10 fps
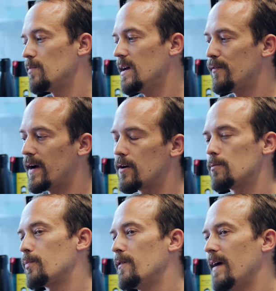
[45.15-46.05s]
me if I
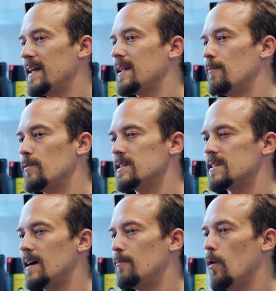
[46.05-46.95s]
could provide them with
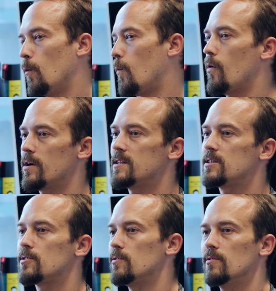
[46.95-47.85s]
some
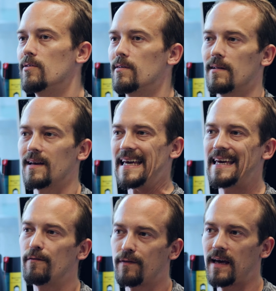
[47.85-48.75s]
awards to
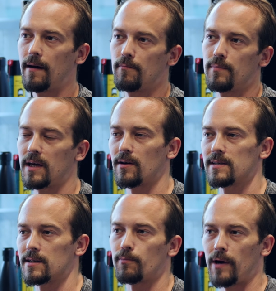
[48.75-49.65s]
give them,
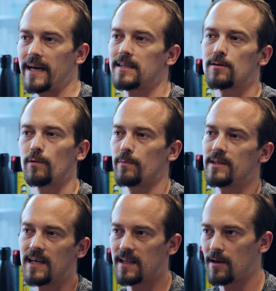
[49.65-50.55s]
because the prizes will be
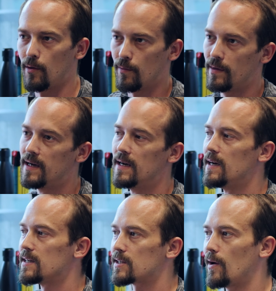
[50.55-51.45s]
sent home.
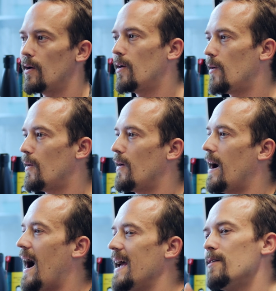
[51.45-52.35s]

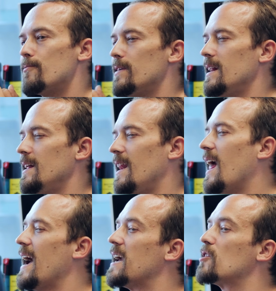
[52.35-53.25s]
So I really
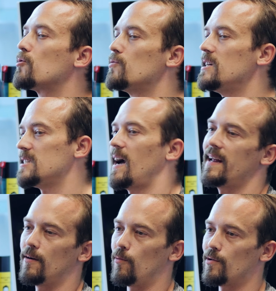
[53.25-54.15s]
like to
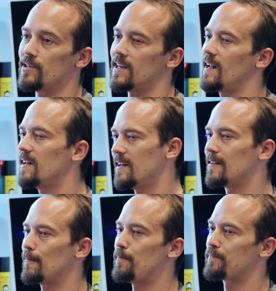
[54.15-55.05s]
design awards, and I
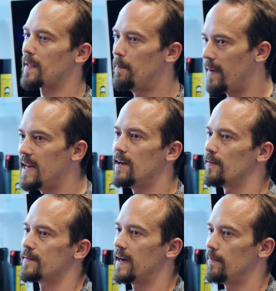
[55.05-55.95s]
did many
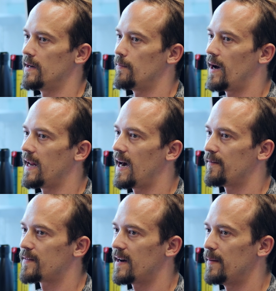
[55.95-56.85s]
of them in my
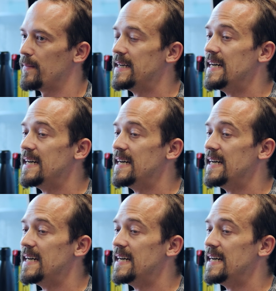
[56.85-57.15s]
lifetime.